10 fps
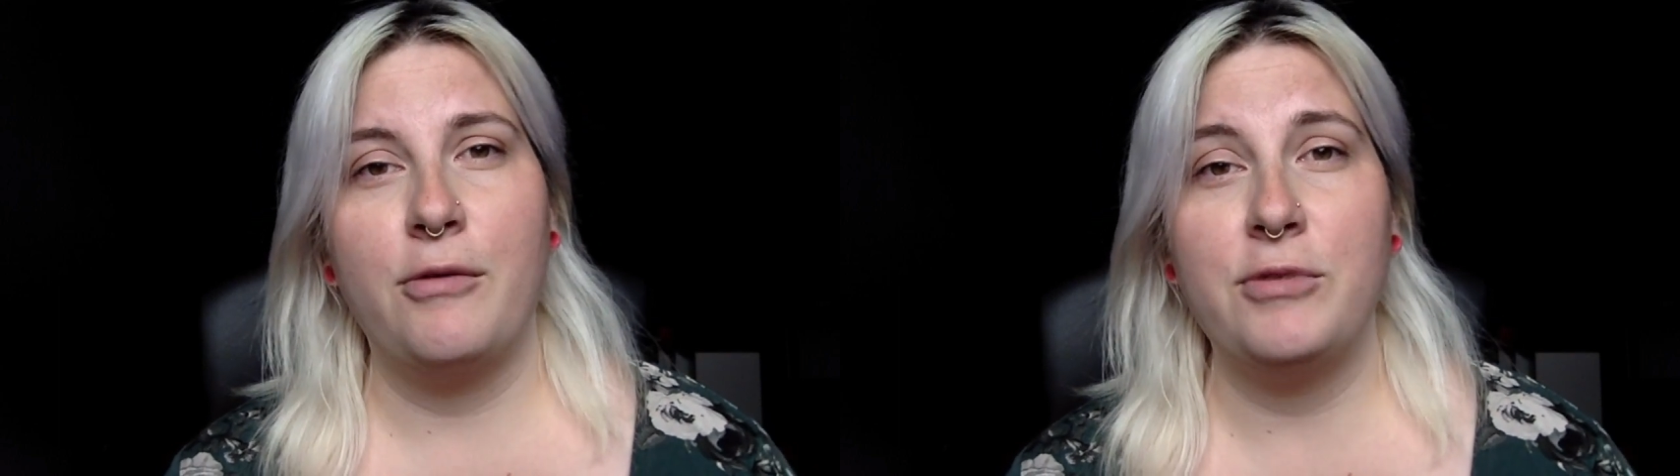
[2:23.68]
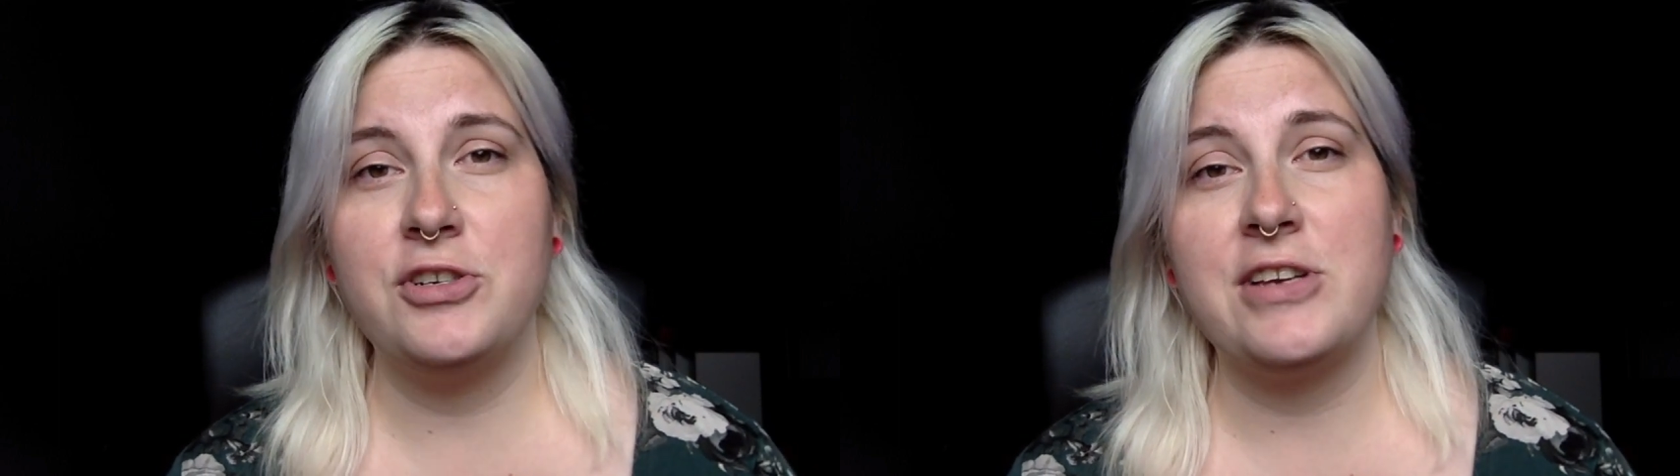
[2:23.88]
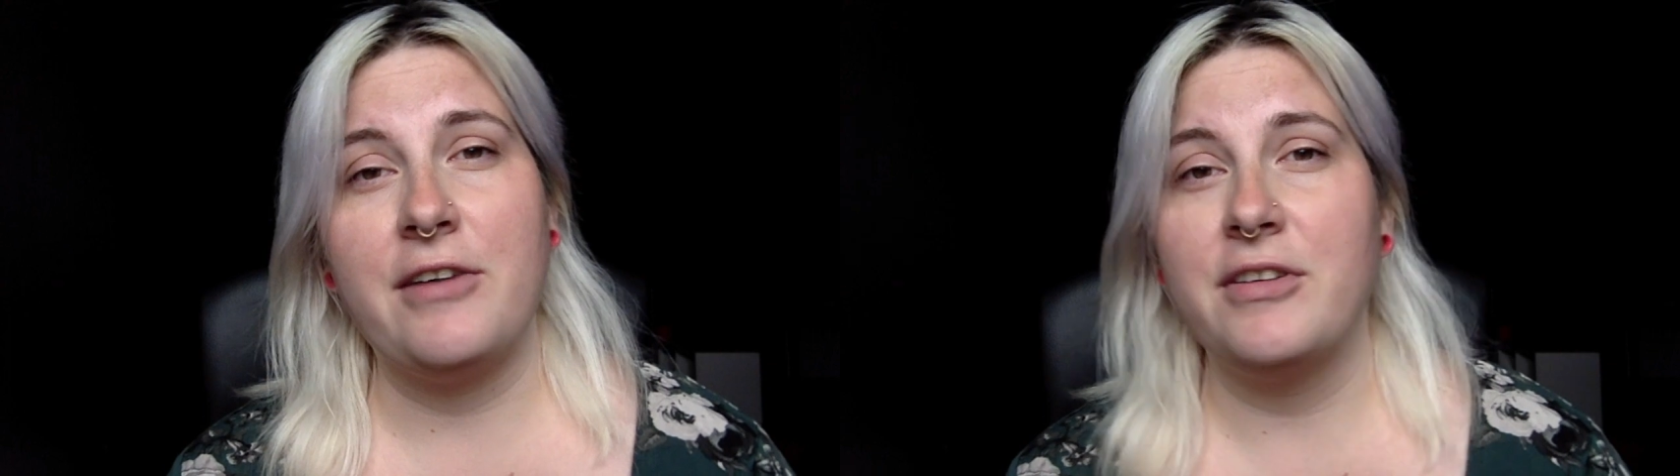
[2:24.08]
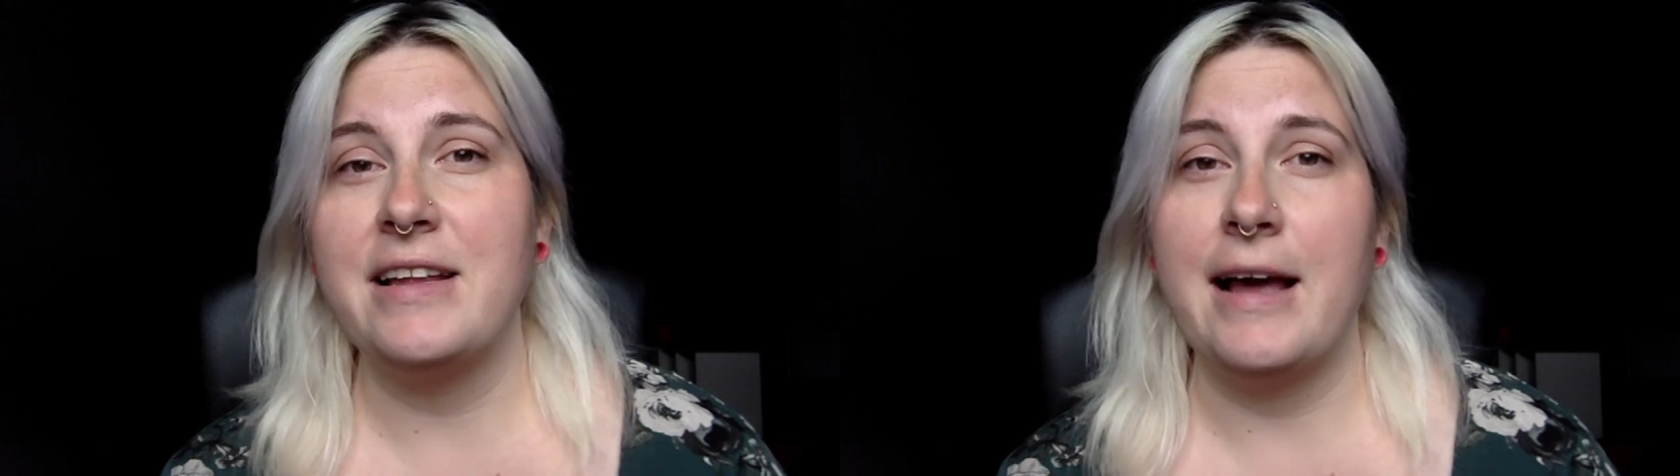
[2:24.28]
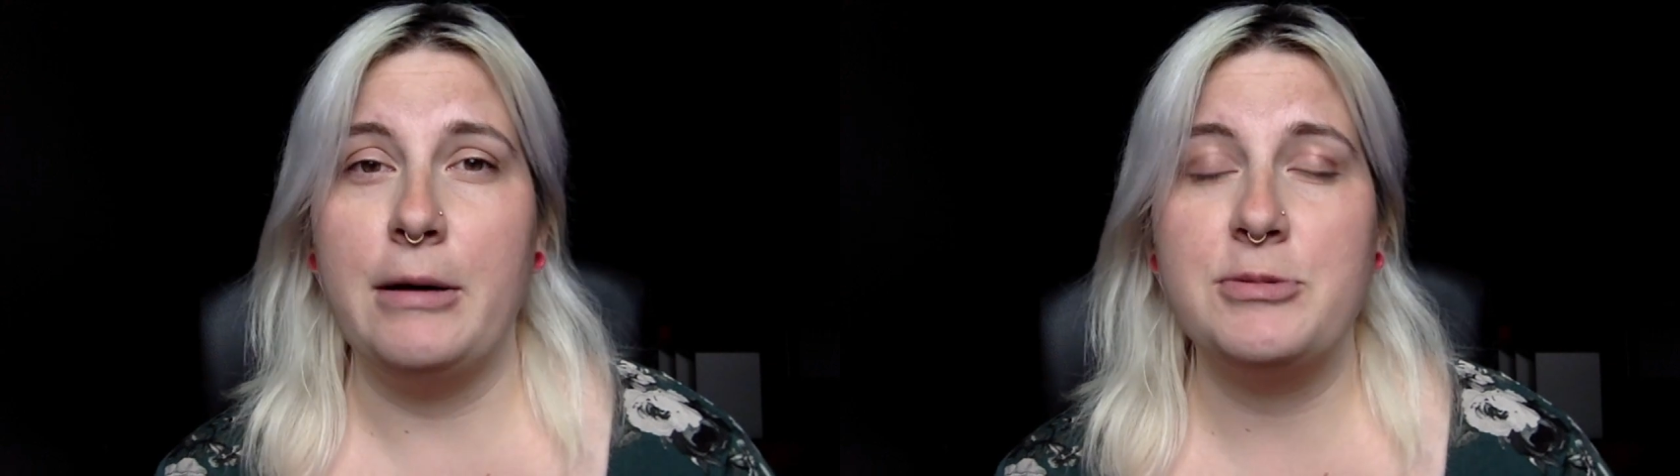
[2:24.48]
which
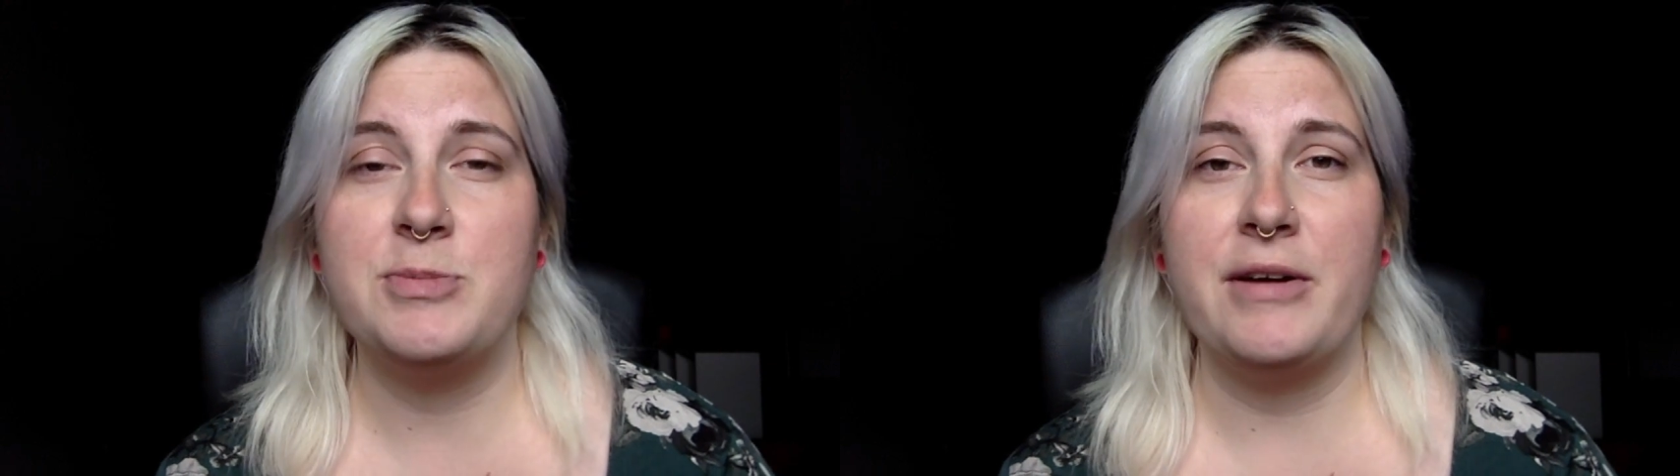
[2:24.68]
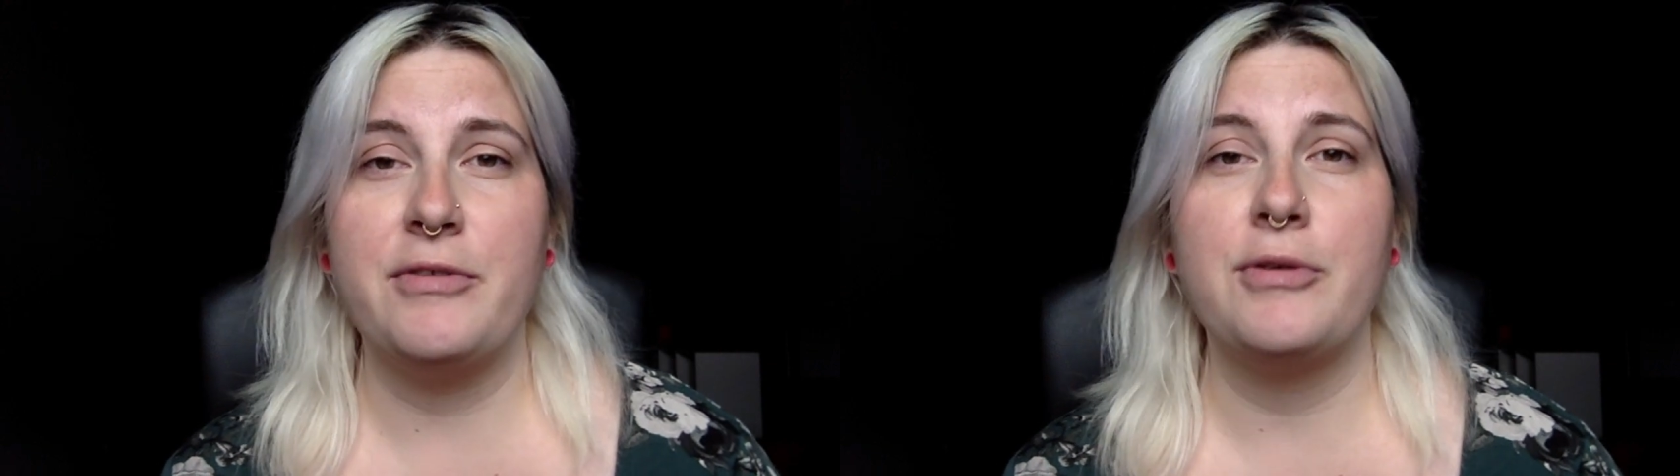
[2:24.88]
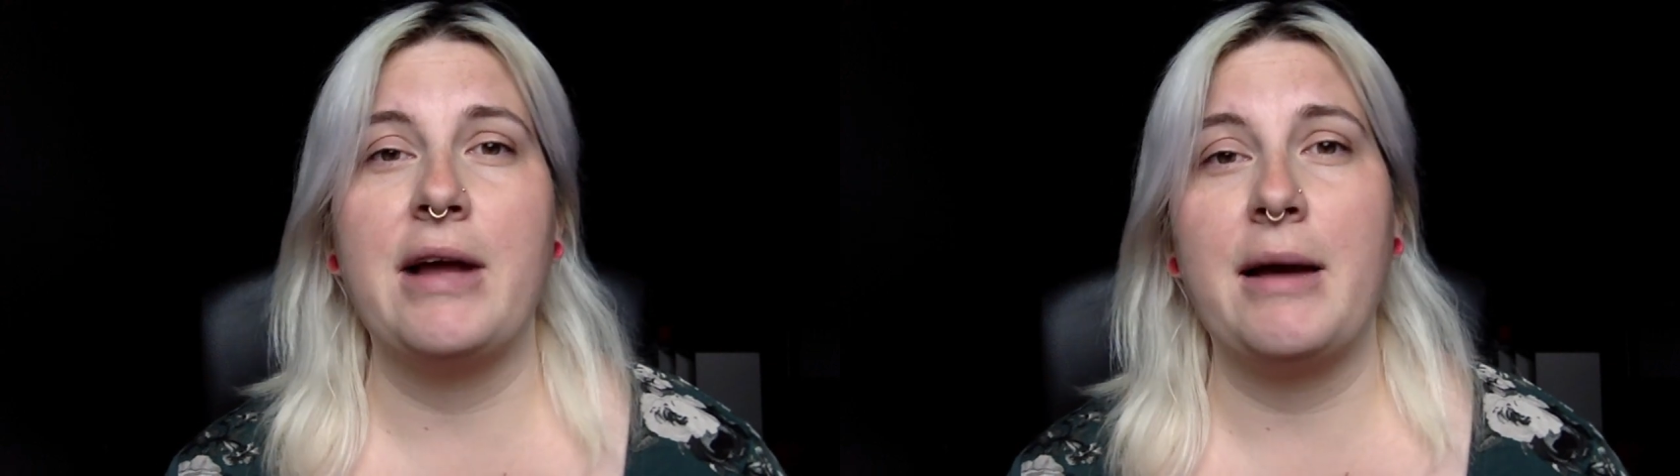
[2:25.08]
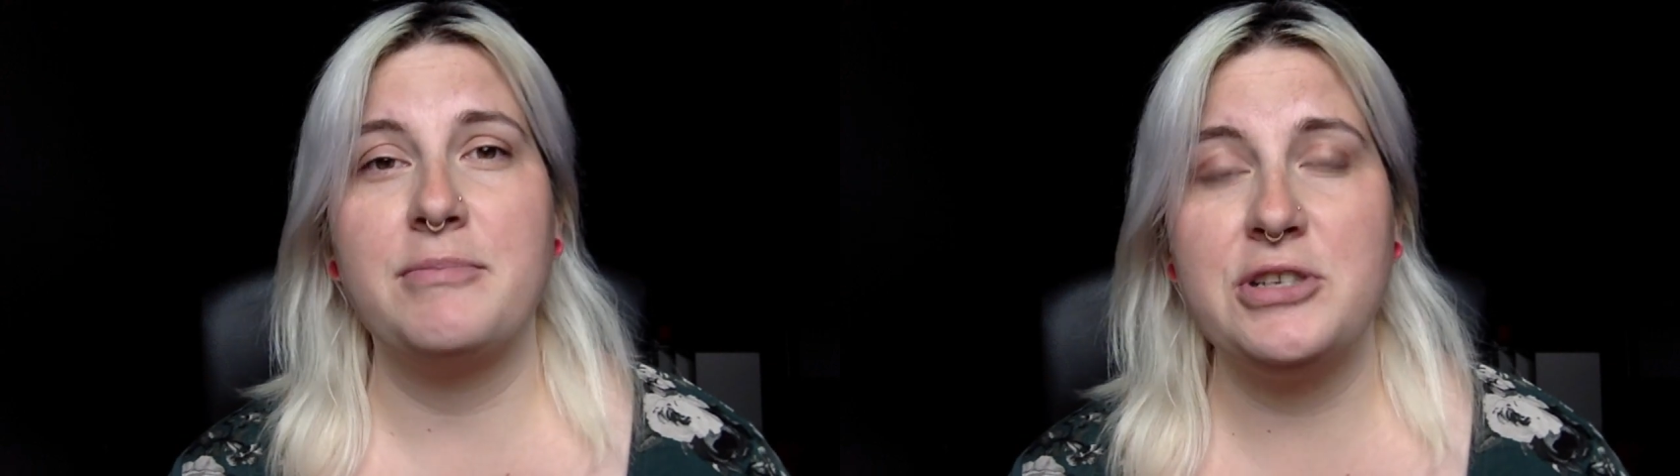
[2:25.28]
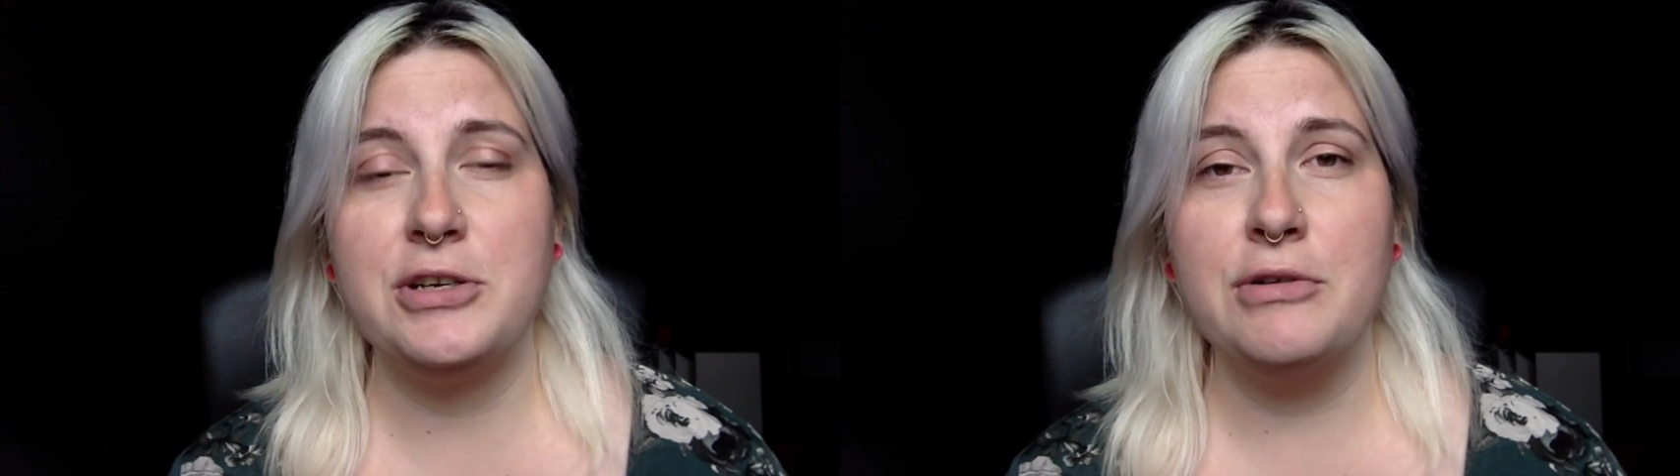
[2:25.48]
definitely helped my vocab
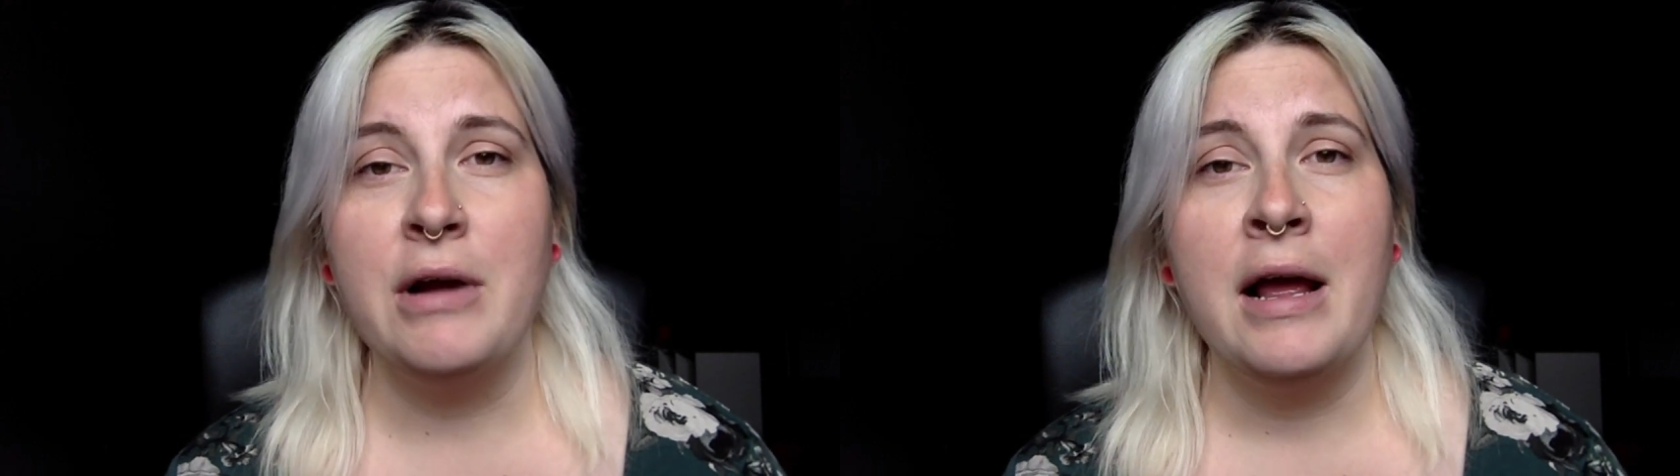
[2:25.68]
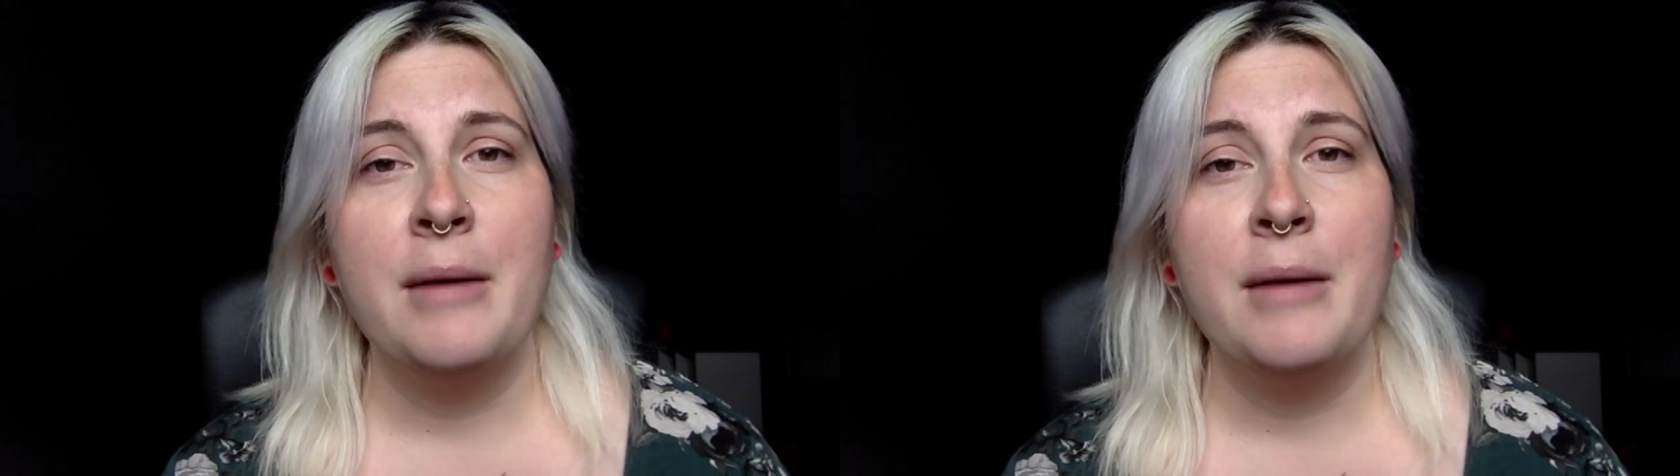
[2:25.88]
too.